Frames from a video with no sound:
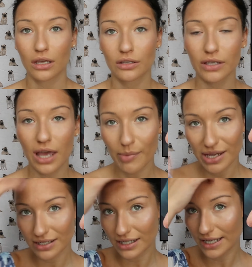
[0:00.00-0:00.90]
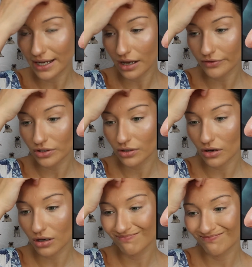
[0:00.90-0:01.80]
So yeah, basically I've just
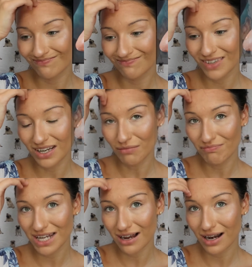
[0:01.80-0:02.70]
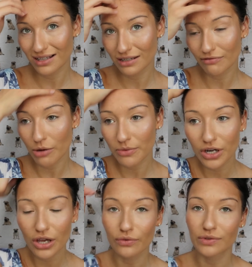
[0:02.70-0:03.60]
got, you know, that classic Roman
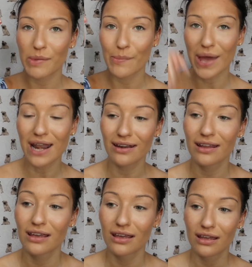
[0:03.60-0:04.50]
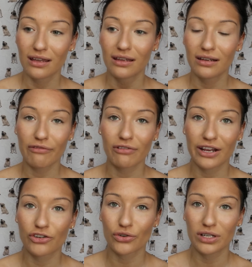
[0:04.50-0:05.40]
nose, bit bent. Never
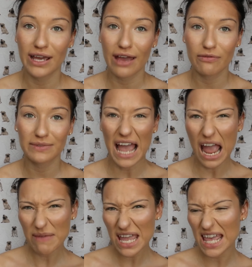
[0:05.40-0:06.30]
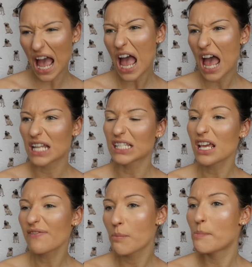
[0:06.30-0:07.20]
really enjoyed it. Everyone was like, oh my god, it's
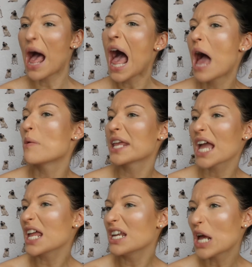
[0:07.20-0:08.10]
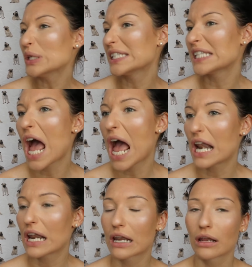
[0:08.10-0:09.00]
like bad, why don't you get your nose done?
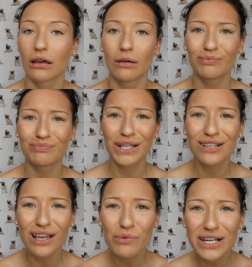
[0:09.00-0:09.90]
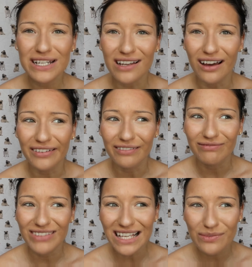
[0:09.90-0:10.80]
Because I want it done,
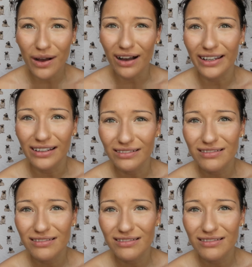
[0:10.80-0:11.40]
that's why.